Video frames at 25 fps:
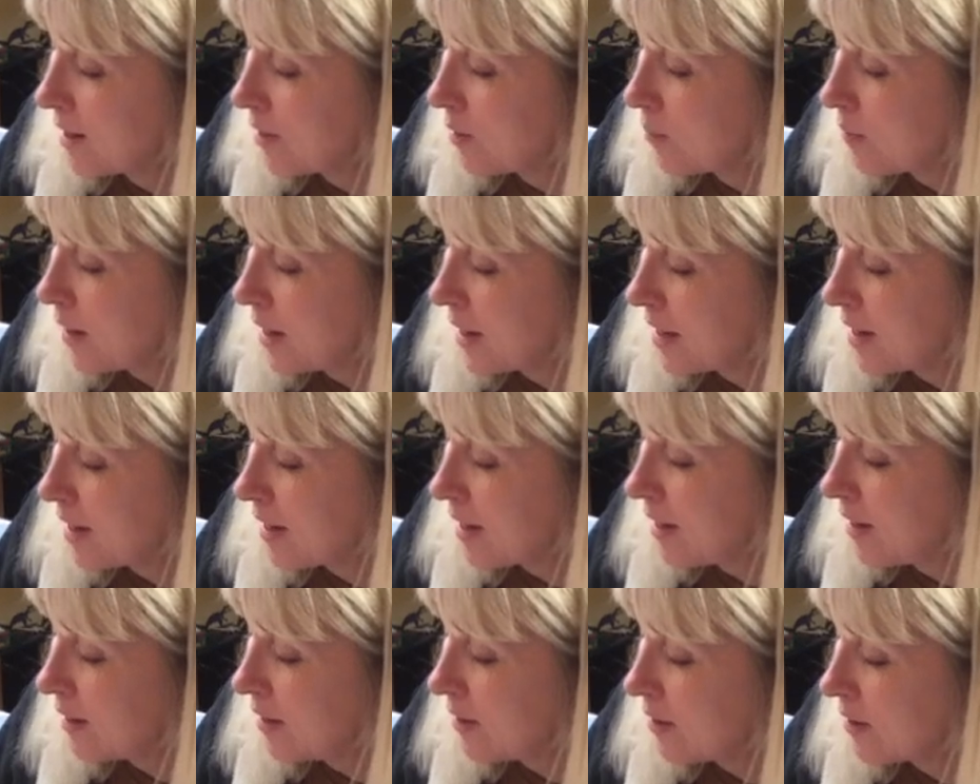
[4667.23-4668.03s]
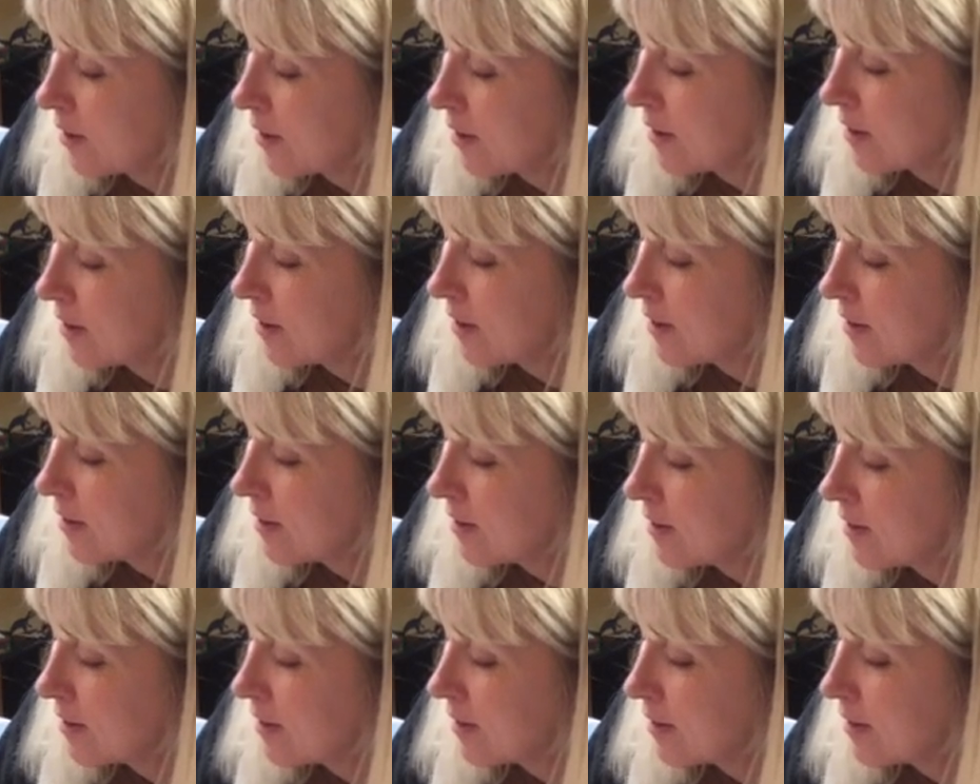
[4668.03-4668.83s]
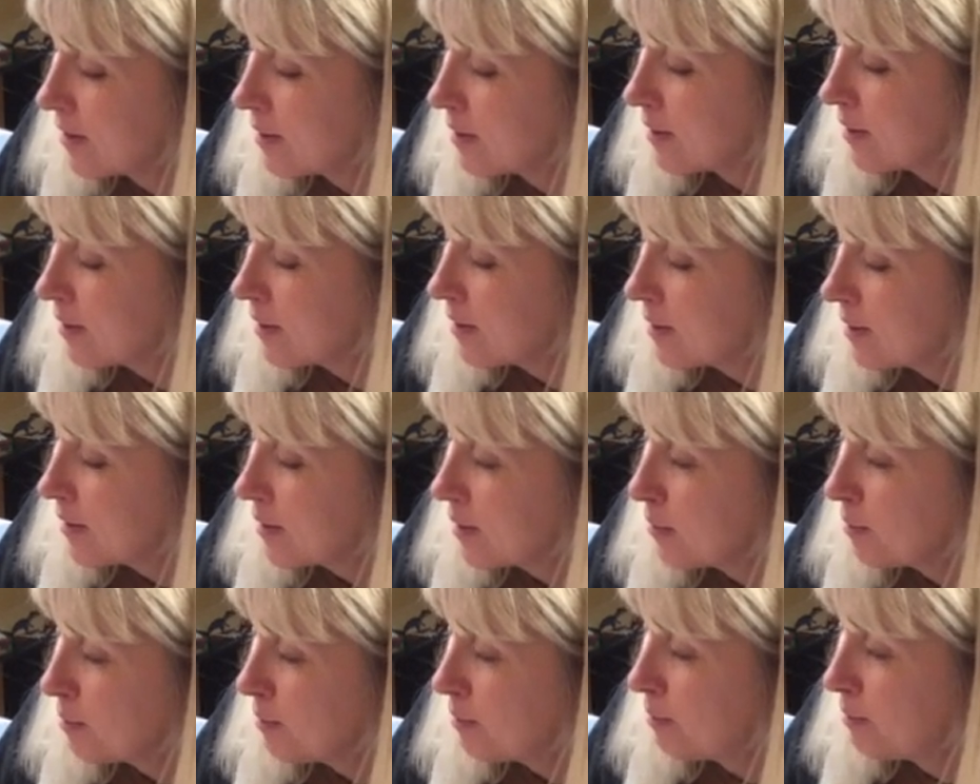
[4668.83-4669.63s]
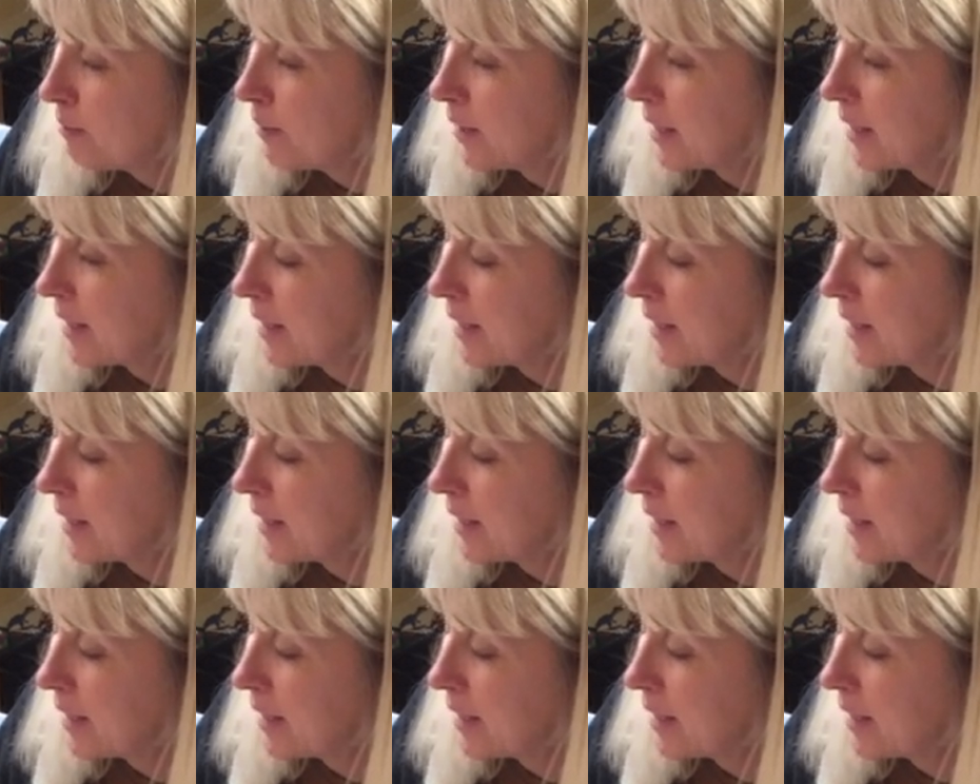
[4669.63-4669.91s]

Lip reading: the right color, but